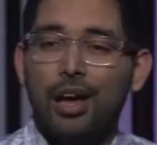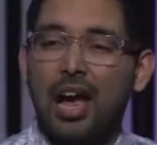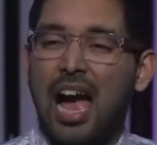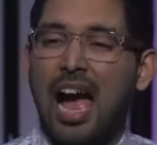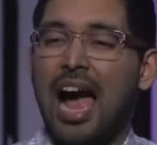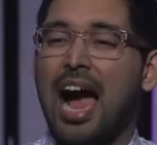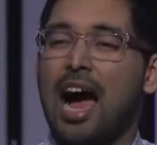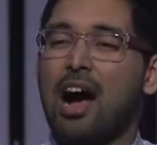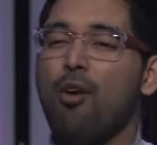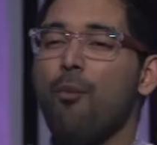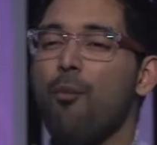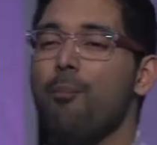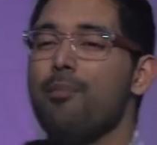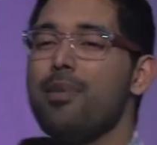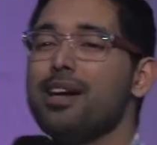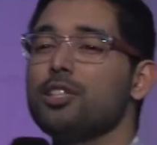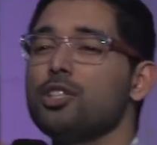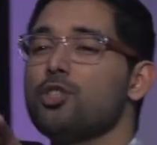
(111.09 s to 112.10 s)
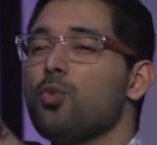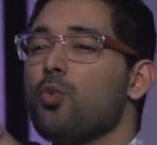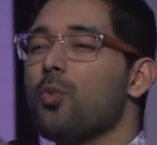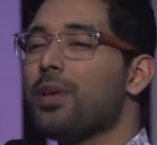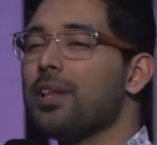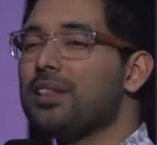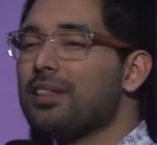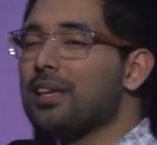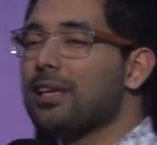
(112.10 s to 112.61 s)
How much
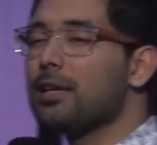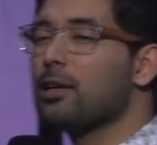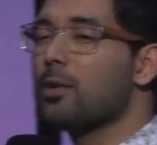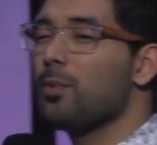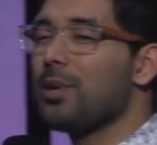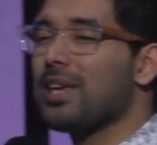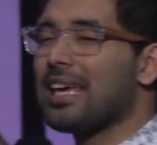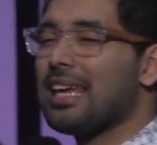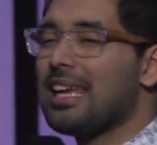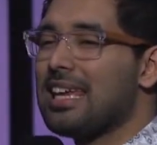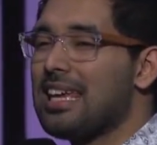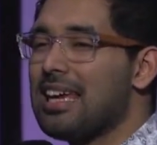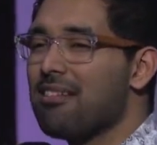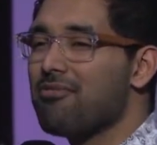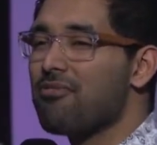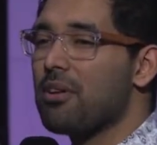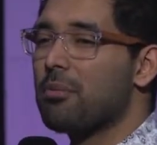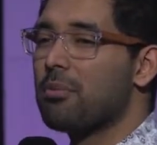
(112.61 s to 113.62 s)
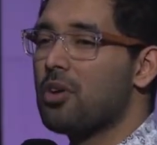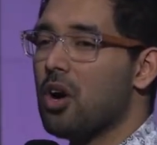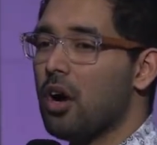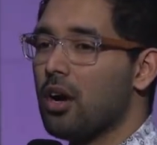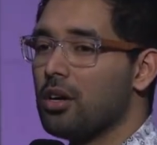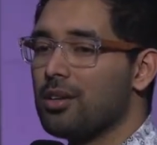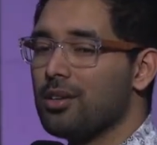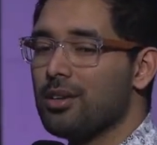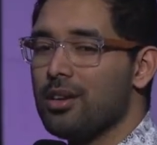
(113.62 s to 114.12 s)
we think we can hear from
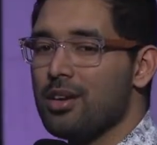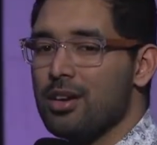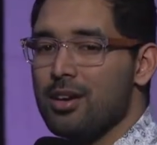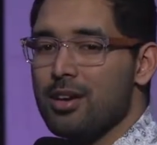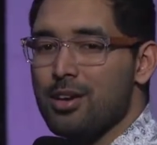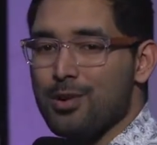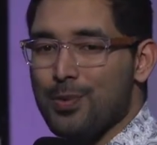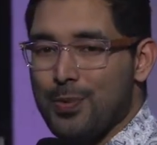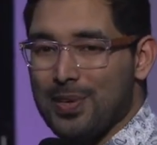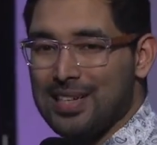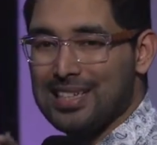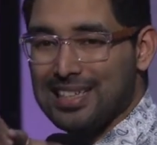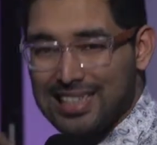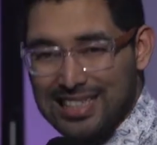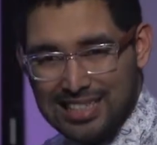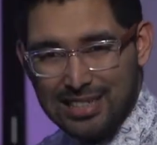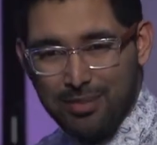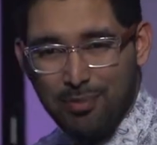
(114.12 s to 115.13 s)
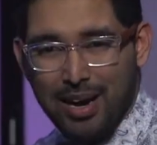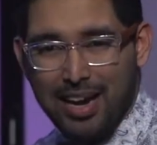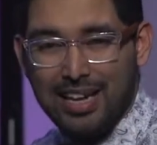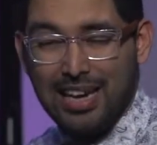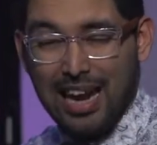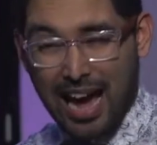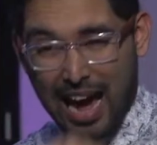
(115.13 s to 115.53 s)
God will determine